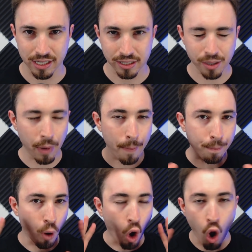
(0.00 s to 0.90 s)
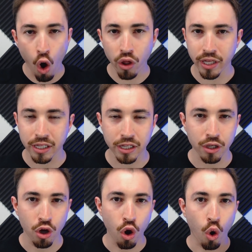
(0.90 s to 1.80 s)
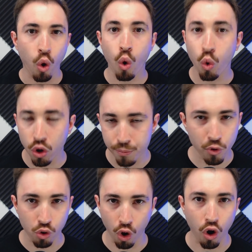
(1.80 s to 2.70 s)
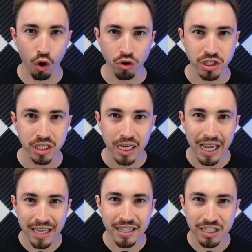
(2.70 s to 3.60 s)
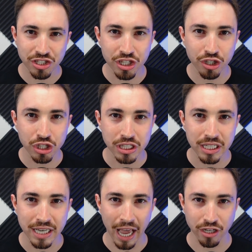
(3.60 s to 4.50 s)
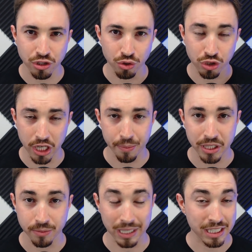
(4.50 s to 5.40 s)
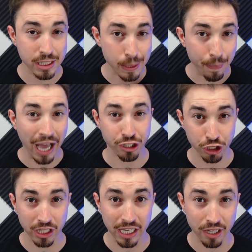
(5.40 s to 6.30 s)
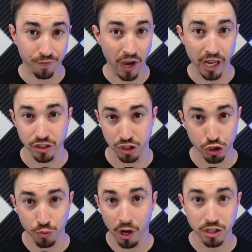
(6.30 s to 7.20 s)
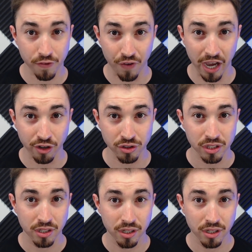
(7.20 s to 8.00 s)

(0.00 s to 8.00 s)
some appallingly horrible calls in this year's national championship, especially in the finals. Did you watch the finals?